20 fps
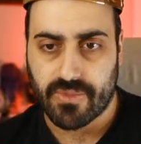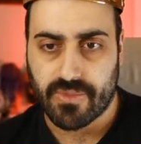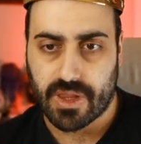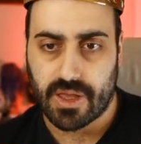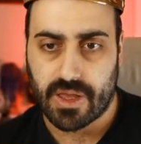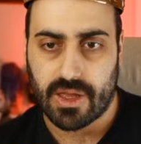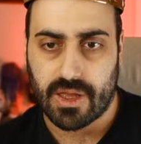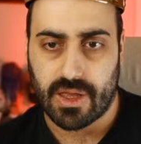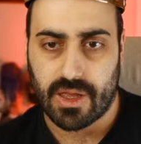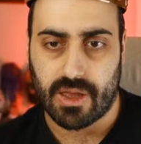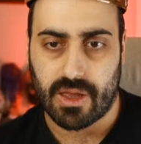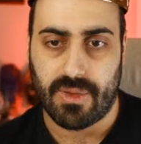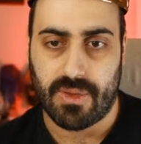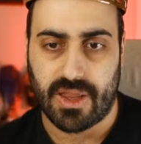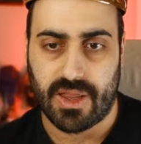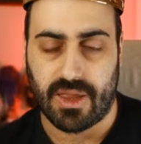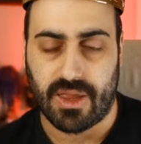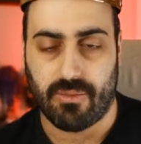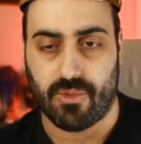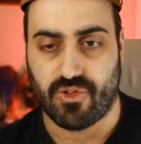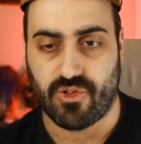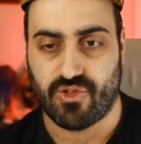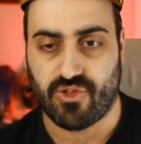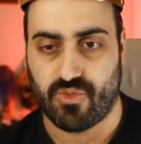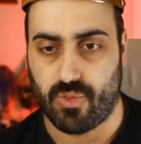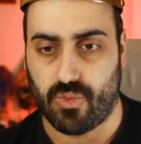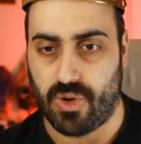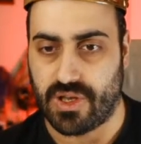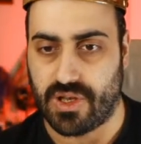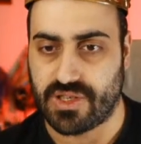a mini which
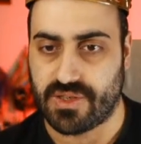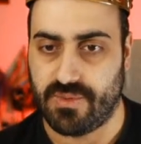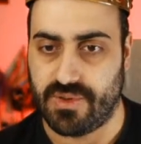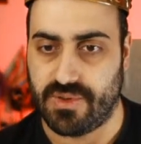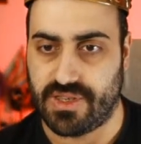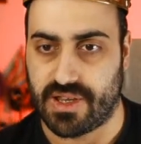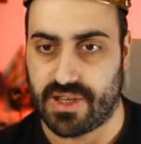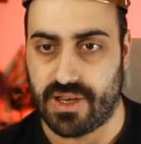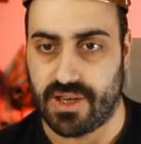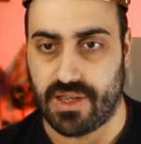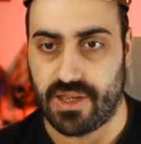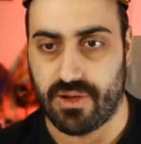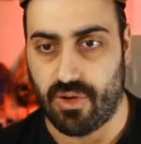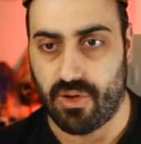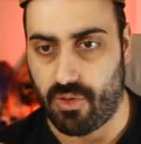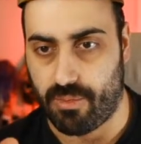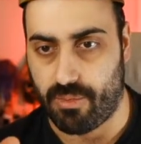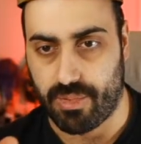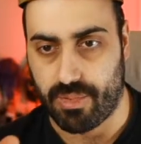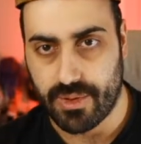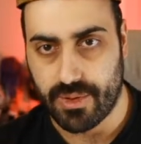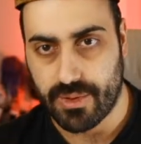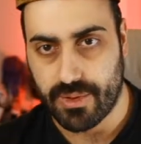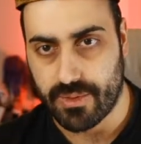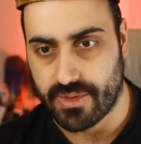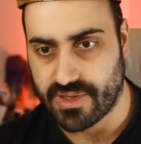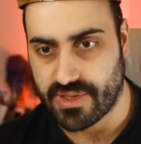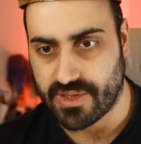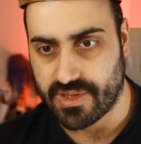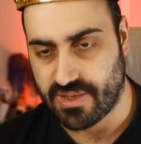was basically all blue.
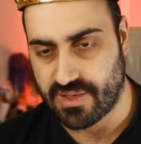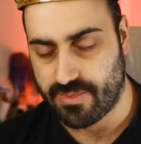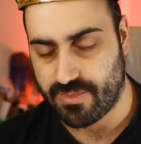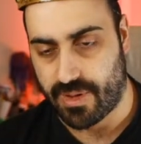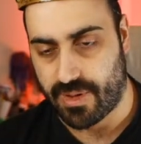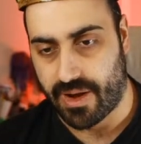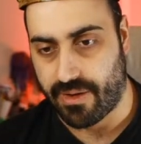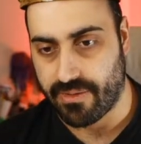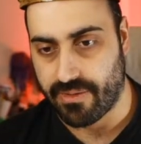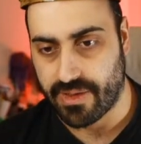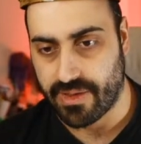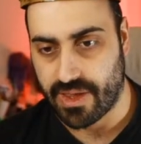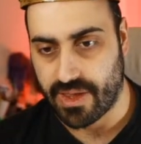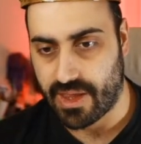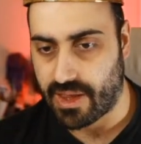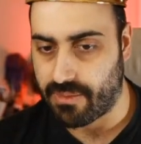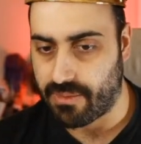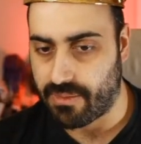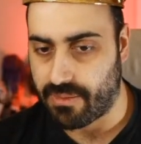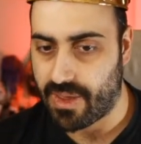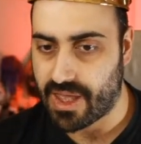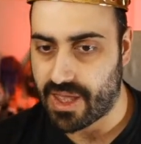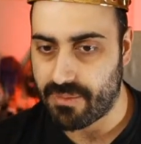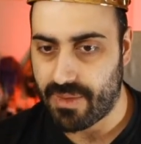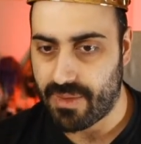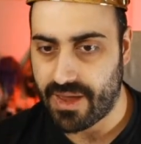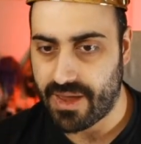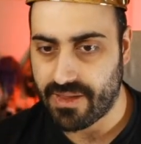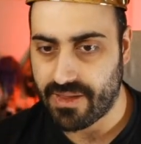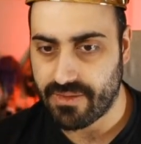It's inspired in
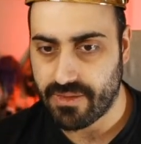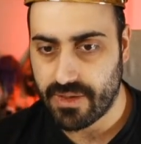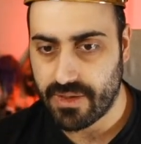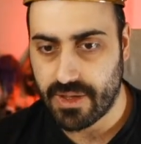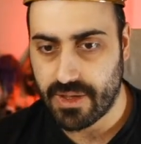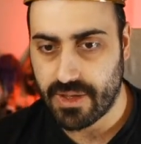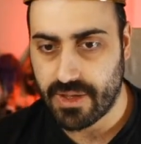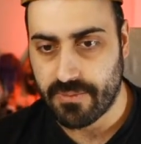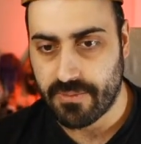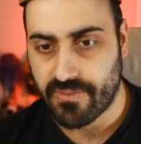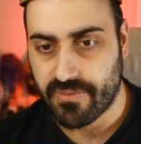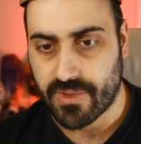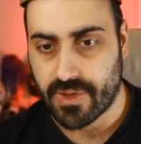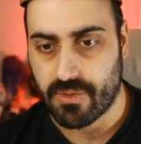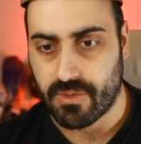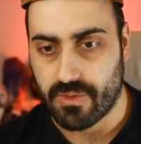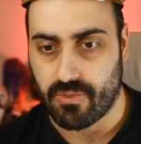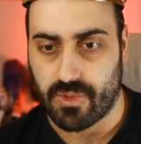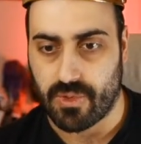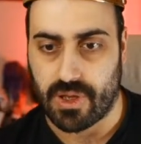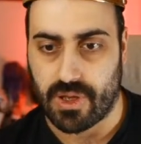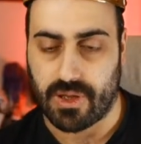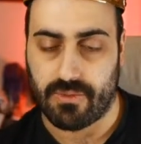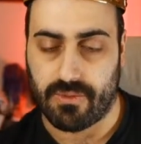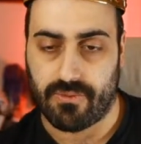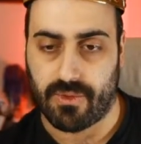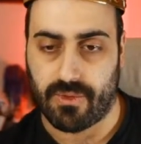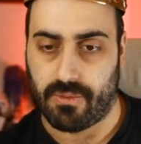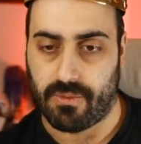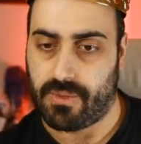Megamind
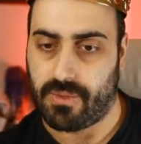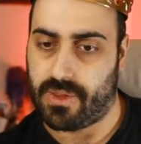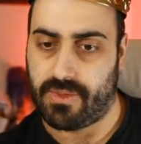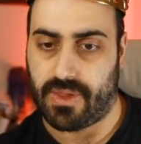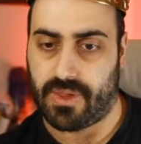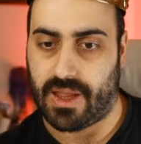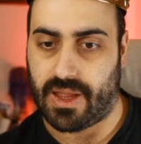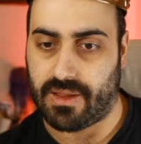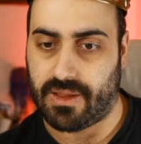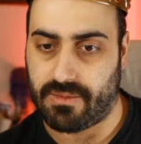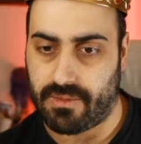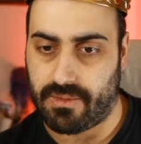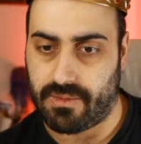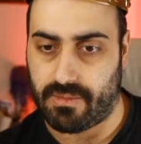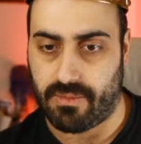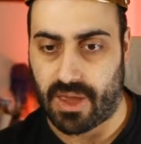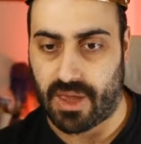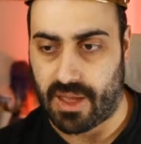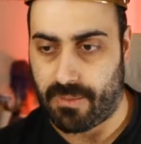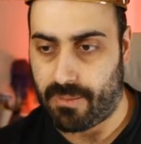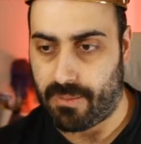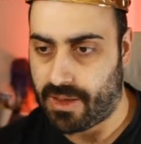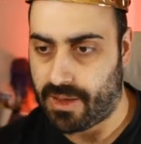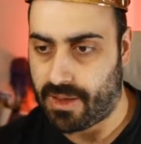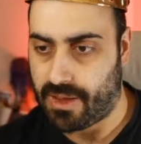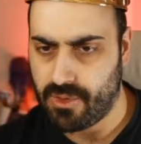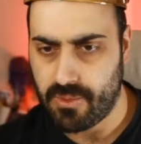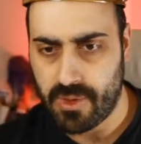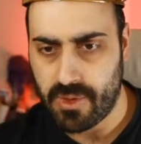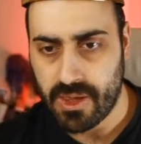from that Megamind
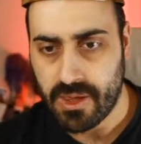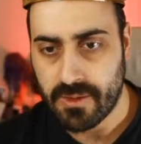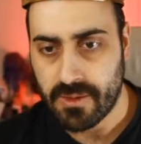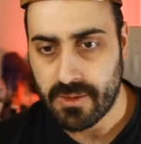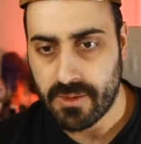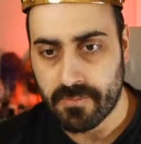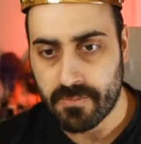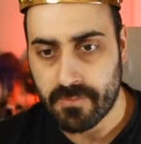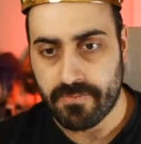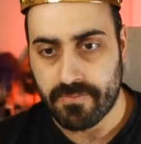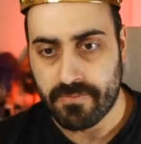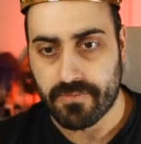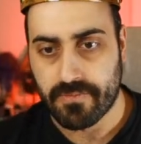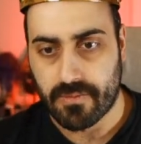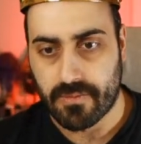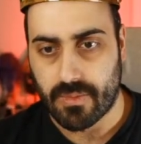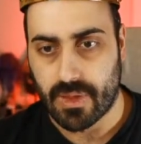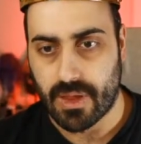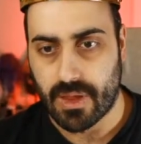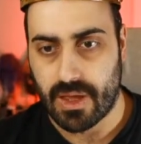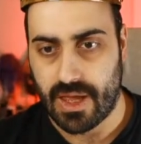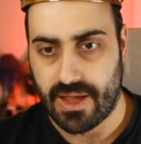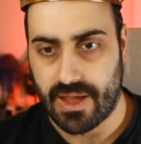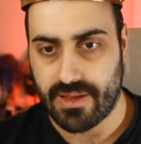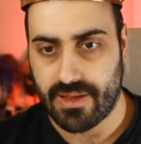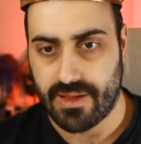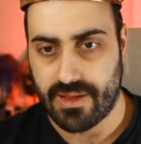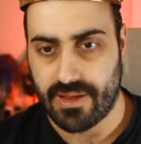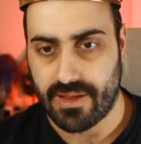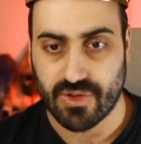movie,
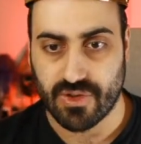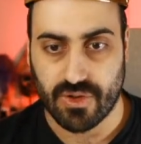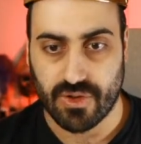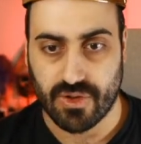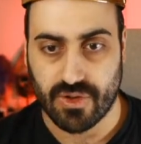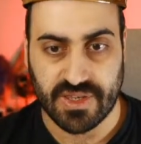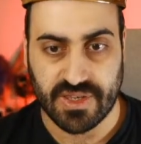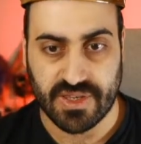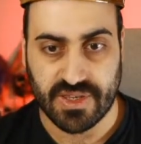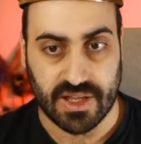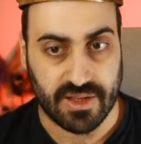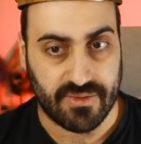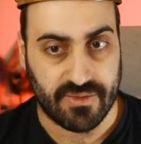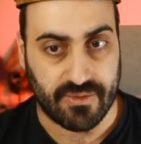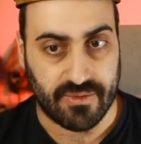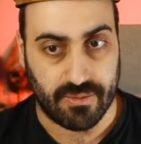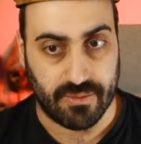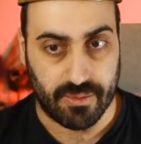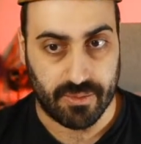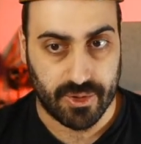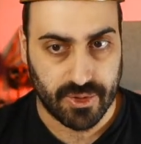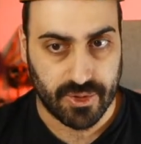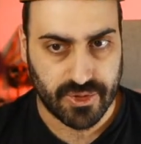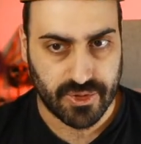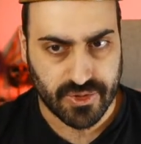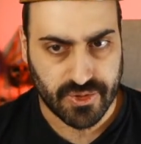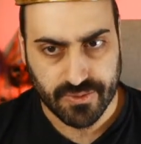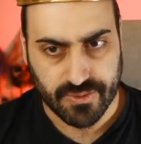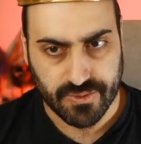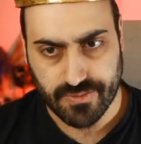and it's all basically different
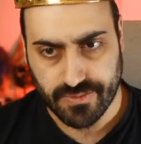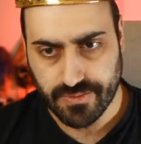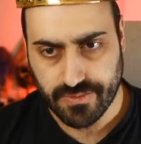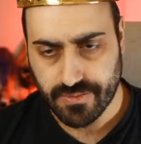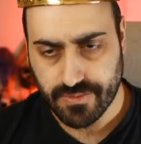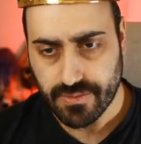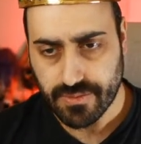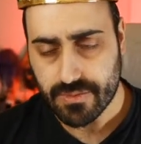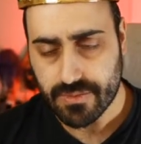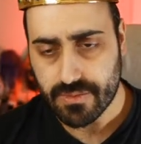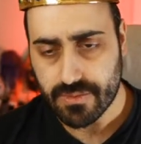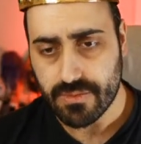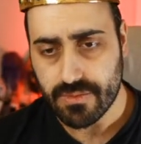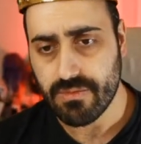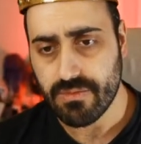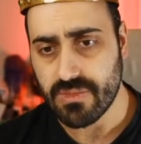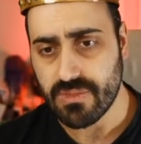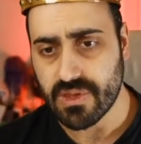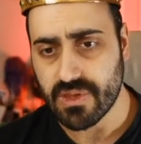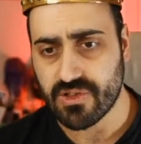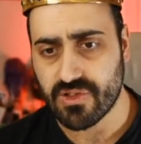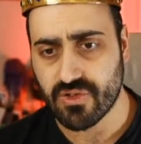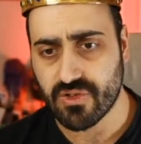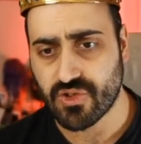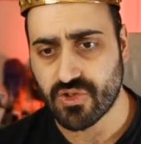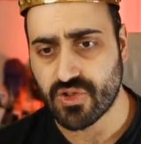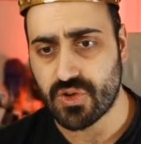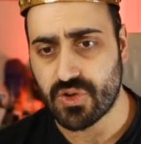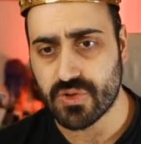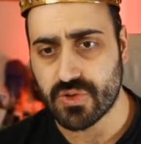blues. So
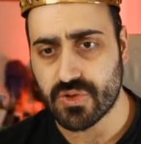sort